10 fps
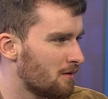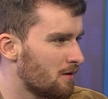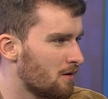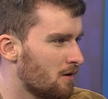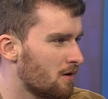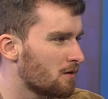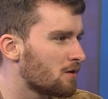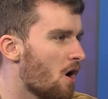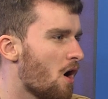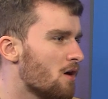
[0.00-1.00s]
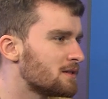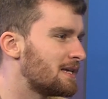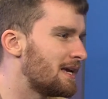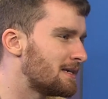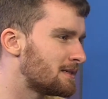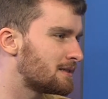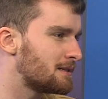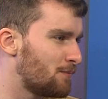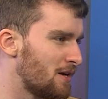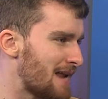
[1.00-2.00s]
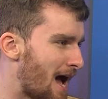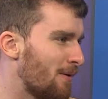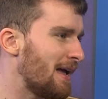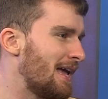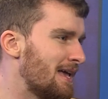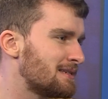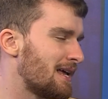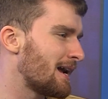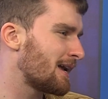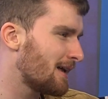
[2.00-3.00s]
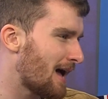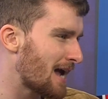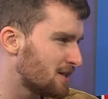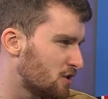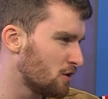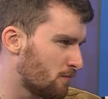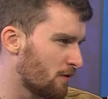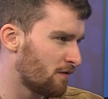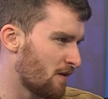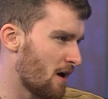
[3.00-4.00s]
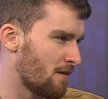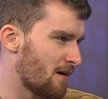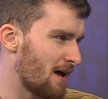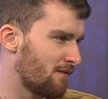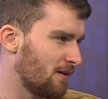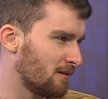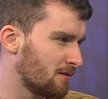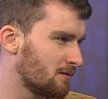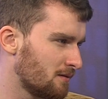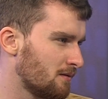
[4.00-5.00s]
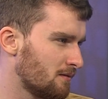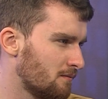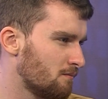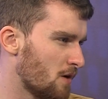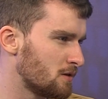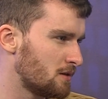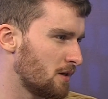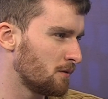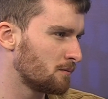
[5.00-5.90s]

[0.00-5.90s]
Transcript: causes, but now it is, and I do prefer that. I think most do.